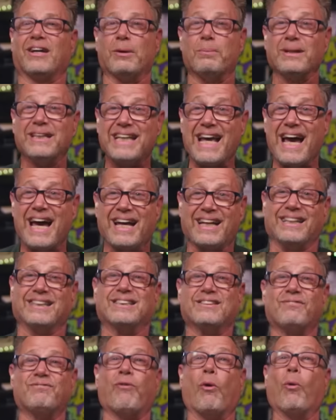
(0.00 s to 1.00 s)
go, But dad,
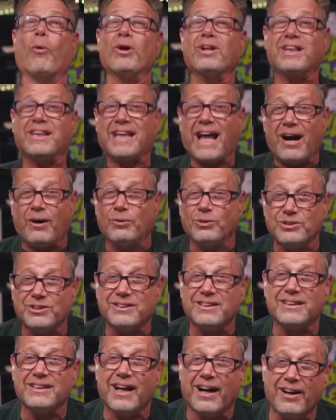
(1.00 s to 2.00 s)
it's
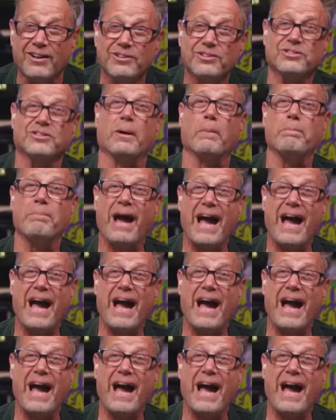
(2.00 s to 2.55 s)
$4,000 a